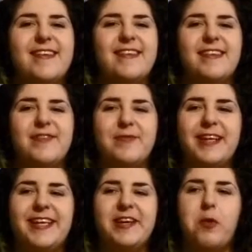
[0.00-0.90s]
she's
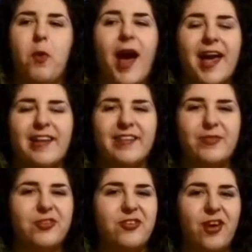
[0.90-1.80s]
really quiet and
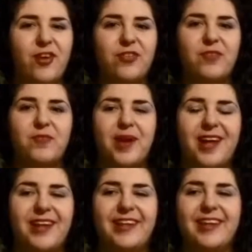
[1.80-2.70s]
reserved,
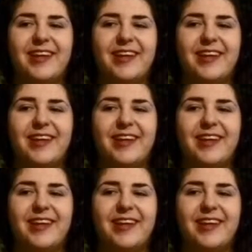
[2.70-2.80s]
but